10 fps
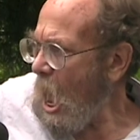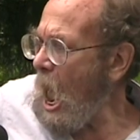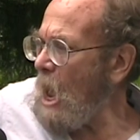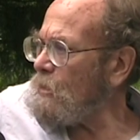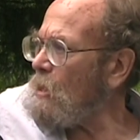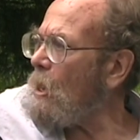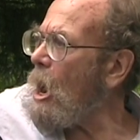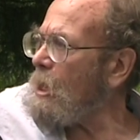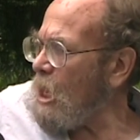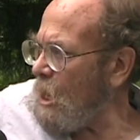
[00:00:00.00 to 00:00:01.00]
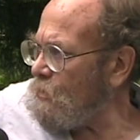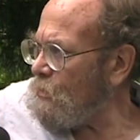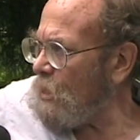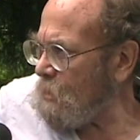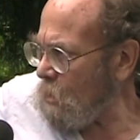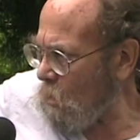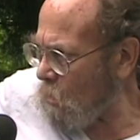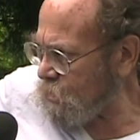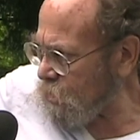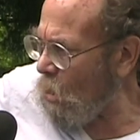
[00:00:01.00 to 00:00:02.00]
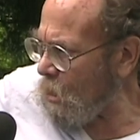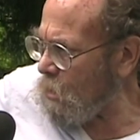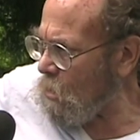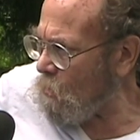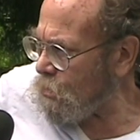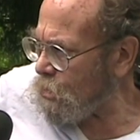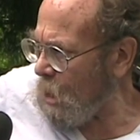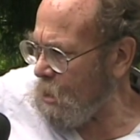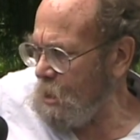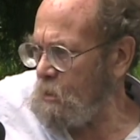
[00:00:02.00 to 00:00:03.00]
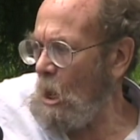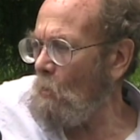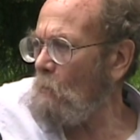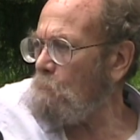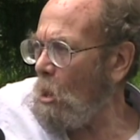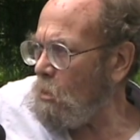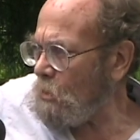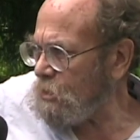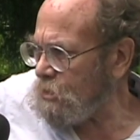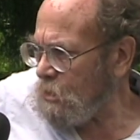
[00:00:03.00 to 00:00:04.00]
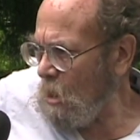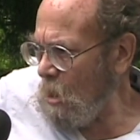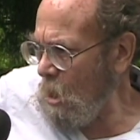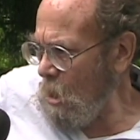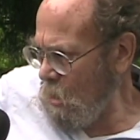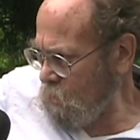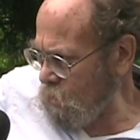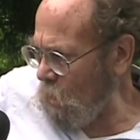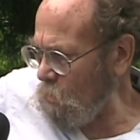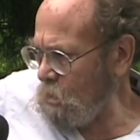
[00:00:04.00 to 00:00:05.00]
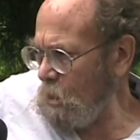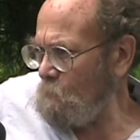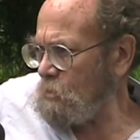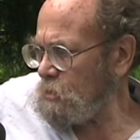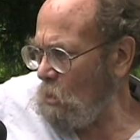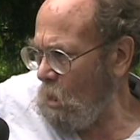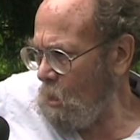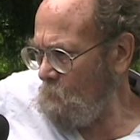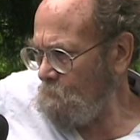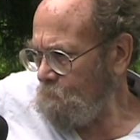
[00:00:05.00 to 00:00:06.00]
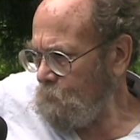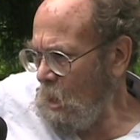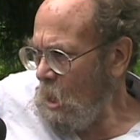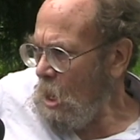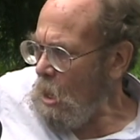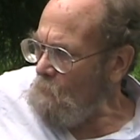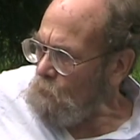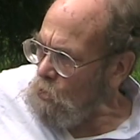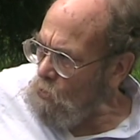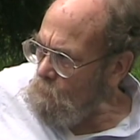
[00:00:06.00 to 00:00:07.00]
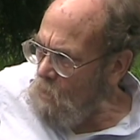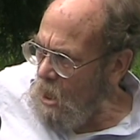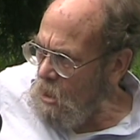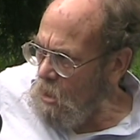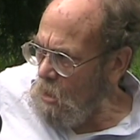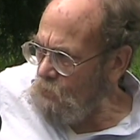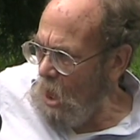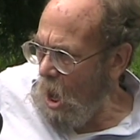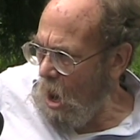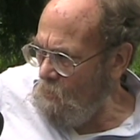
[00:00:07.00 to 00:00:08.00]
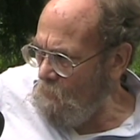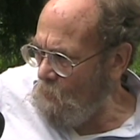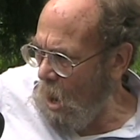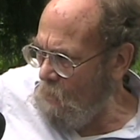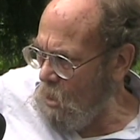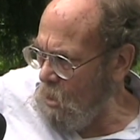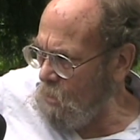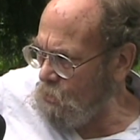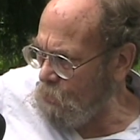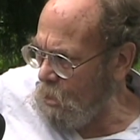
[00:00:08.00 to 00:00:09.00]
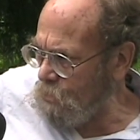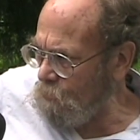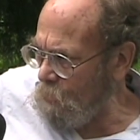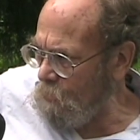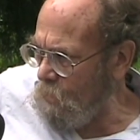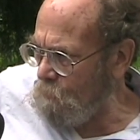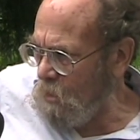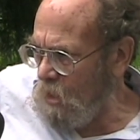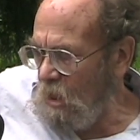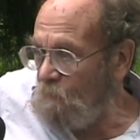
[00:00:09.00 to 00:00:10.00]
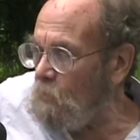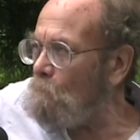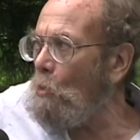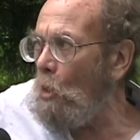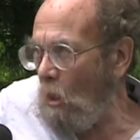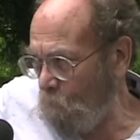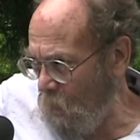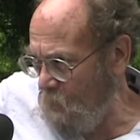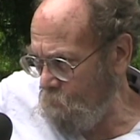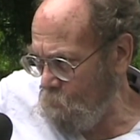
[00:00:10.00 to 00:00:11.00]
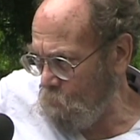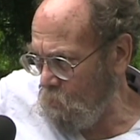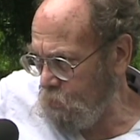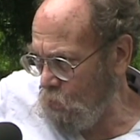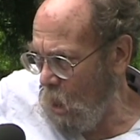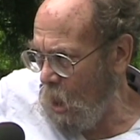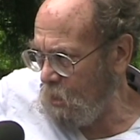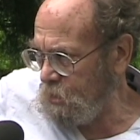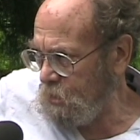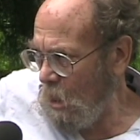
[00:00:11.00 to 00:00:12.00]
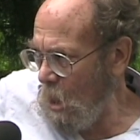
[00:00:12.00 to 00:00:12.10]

And again, they start negotiating. Now, what Polkus told him was, look, if you make the Haravara transfer agreement even more favorable to us,